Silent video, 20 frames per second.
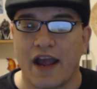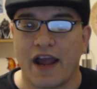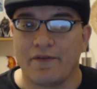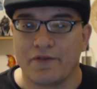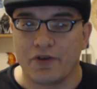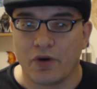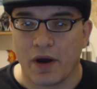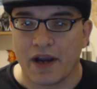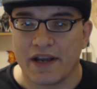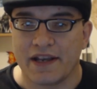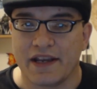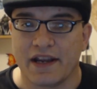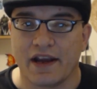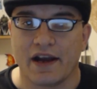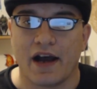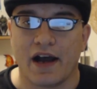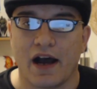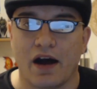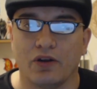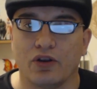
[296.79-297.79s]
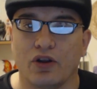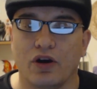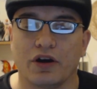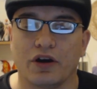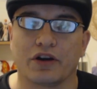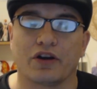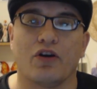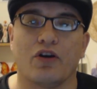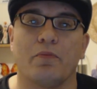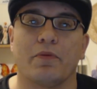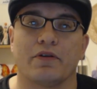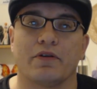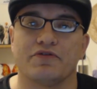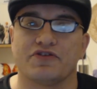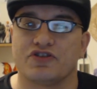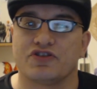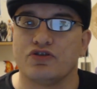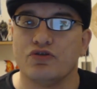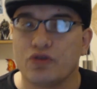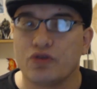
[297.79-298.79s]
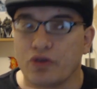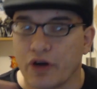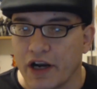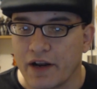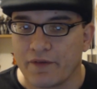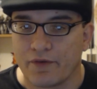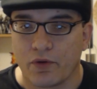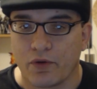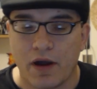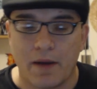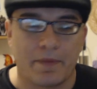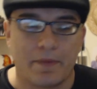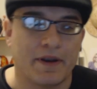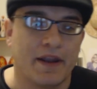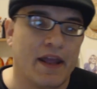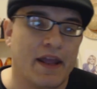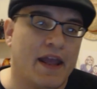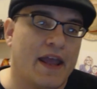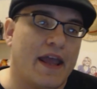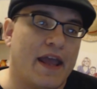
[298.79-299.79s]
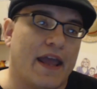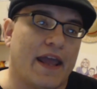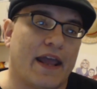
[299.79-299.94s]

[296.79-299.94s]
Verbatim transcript: I have no idea how long ago, but it was too great of a weapon.